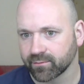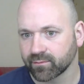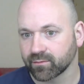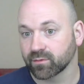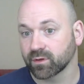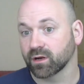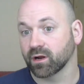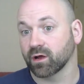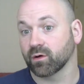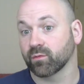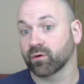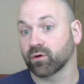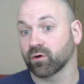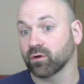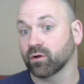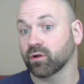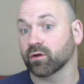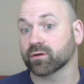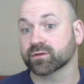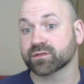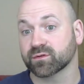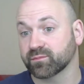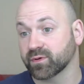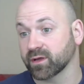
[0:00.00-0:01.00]
You know, we've got
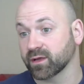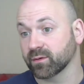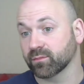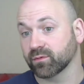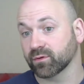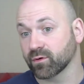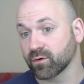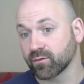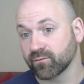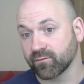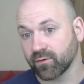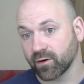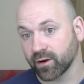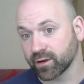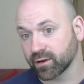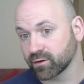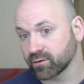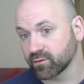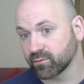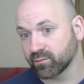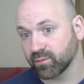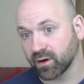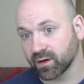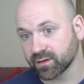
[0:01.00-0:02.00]
lots of people who are very
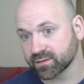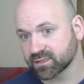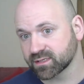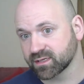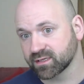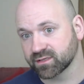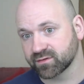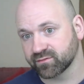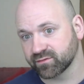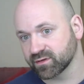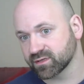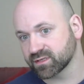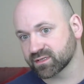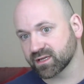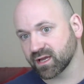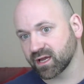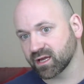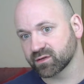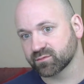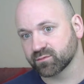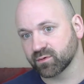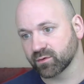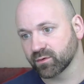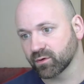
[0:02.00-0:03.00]
good at past the interview
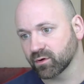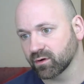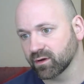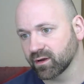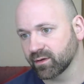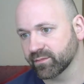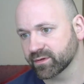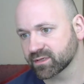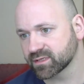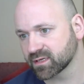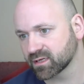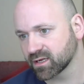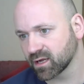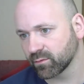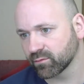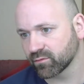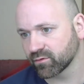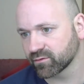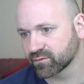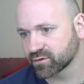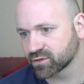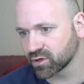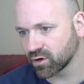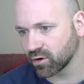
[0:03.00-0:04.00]
stage, but we've got limited
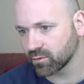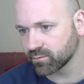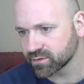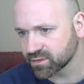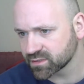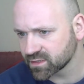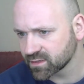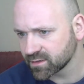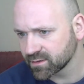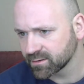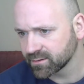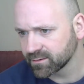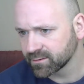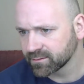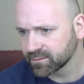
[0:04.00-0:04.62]
number of jobs.